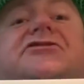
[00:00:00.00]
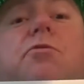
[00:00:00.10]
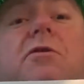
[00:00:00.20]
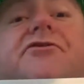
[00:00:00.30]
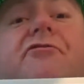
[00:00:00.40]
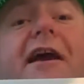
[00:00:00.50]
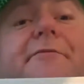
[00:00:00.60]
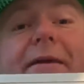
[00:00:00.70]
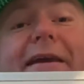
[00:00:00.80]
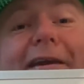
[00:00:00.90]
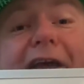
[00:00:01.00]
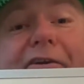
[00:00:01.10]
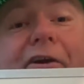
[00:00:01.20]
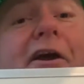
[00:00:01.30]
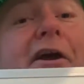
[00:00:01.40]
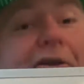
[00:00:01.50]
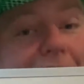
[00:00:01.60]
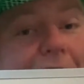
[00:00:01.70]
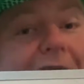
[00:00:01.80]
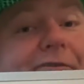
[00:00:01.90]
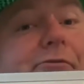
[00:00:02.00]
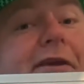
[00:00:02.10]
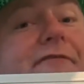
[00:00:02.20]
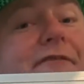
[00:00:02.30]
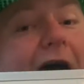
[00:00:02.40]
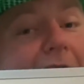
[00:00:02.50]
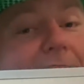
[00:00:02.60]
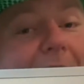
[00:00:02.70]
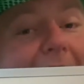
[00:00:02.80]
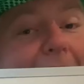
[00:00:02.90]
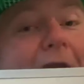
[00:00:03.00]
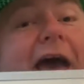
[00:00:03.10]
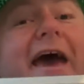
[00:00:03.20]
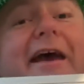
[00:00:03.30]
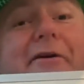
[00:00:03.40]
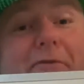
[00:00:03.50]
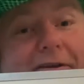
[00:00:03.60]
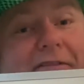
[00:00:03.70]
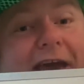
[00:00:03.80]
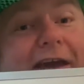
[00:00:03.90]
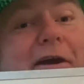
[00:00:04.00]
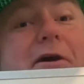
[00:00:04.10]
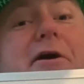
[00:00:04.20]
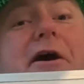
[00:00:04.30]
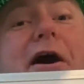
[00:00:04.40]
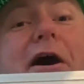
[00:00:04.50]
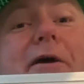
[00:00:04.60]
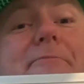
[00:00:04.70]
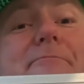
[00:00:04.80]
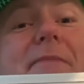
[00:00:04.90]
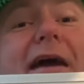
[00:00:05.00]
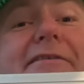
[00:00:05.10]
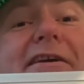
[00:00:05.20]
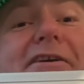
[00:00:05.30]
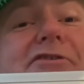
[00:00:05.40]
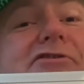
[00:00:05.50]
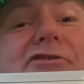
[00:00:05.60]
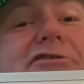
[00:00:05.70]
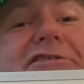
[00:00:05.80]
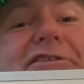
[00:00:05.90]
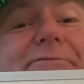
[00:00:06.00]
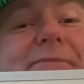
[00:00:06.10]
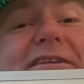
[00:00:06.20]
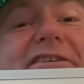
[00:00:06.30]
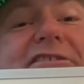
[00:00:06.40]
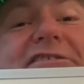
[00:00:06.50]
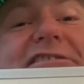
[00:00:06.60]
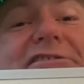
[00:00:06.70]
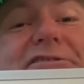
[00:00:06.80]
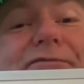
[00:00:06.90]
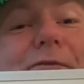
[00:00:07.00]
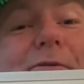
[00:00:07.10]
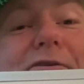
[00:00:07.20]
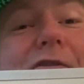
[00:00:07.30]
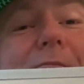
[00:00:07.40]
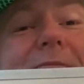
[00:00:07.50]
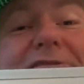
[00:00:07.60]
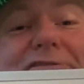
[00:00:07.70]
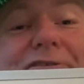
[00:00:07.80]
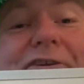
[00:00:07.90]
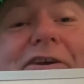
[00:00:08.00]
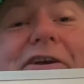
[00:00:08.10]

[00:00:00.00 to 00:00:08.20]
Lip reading: you want to write me a letter. You know, I do get fan mail. And I want to thank my dear cousin, my dear sister from another mister,